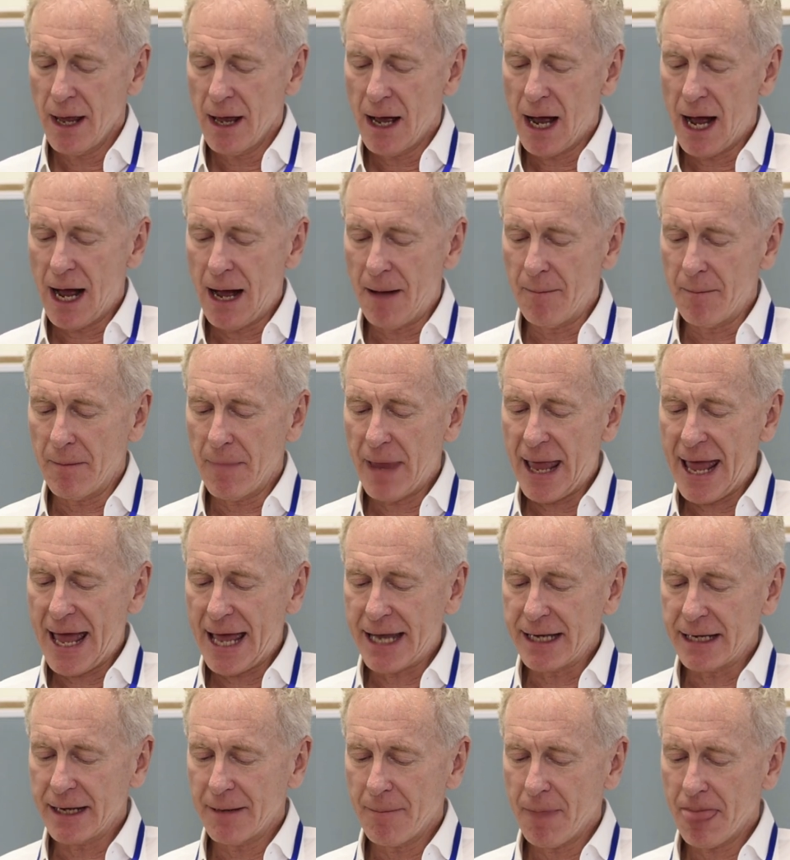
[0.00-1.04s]

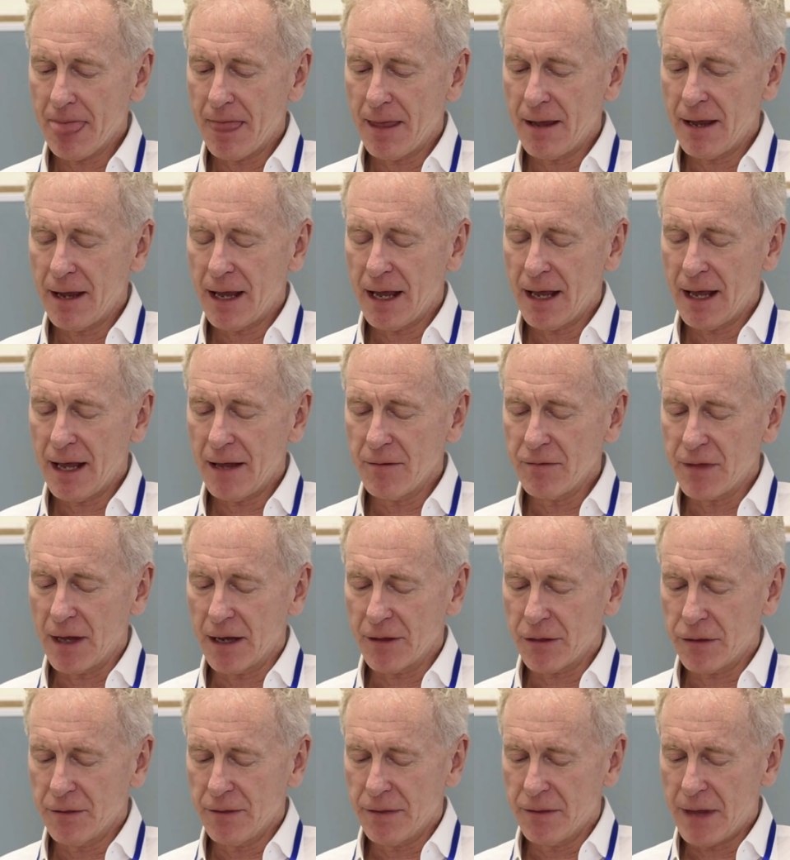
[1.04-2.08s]
And
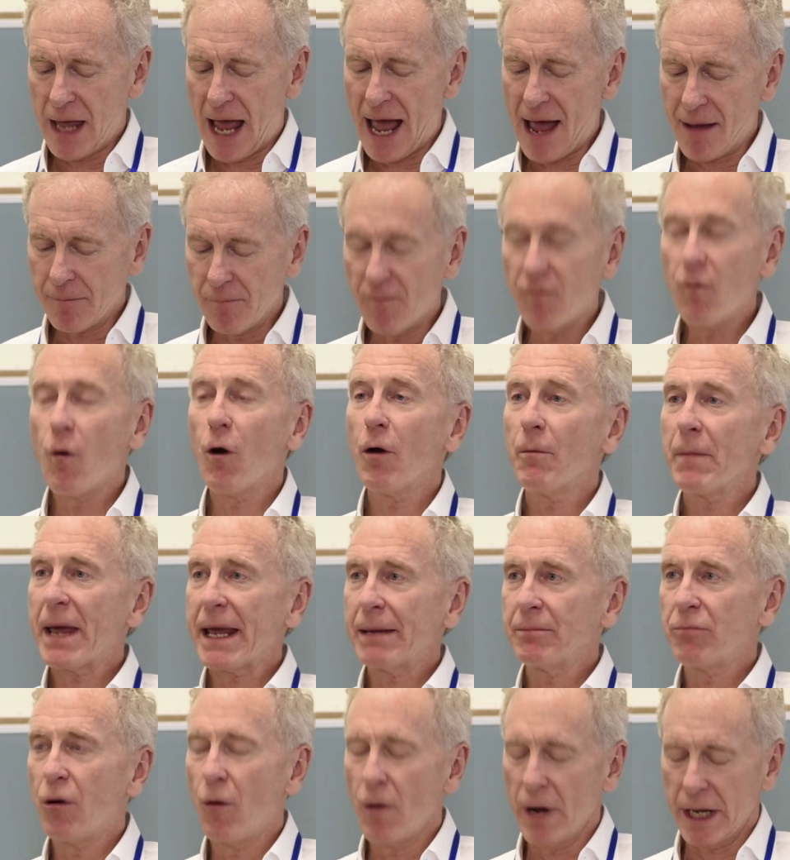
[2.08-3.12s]
they have 4
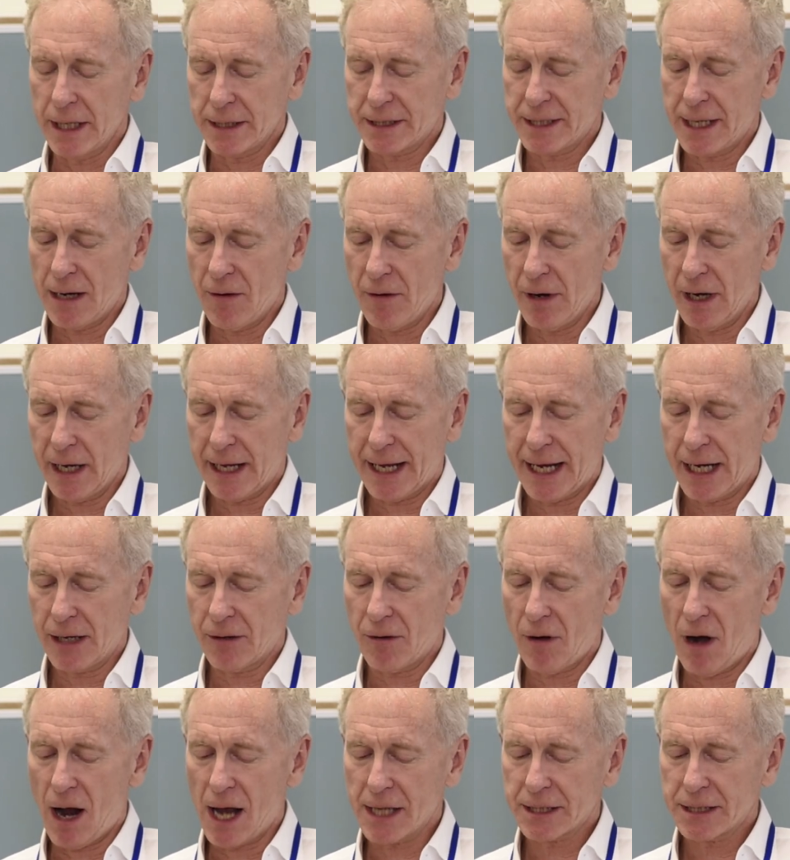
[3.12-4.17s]
main points that I want to get
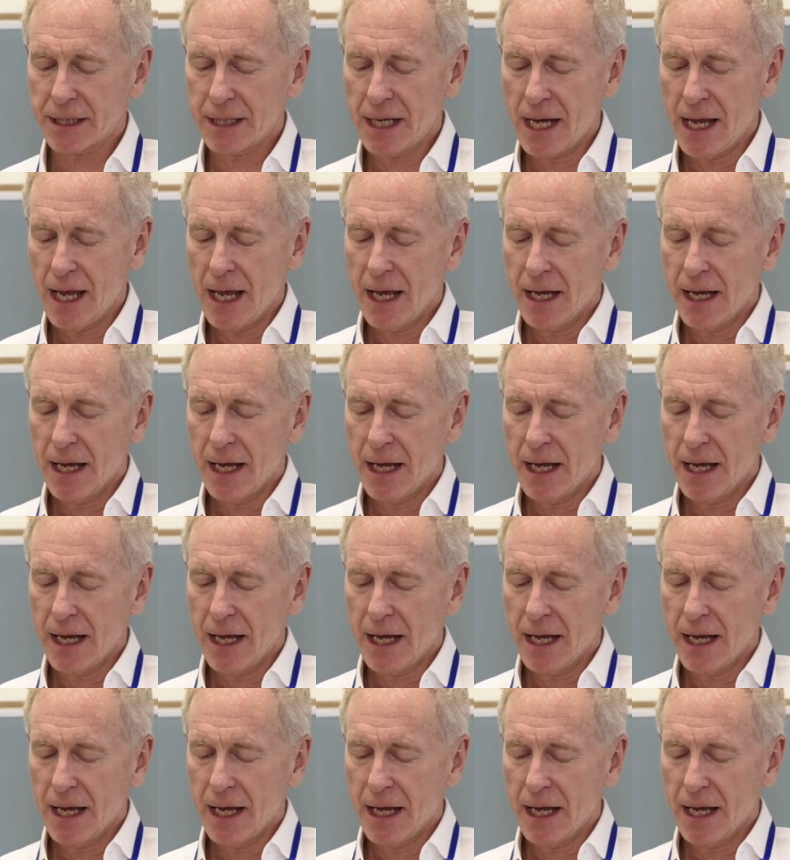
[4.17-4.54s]
across.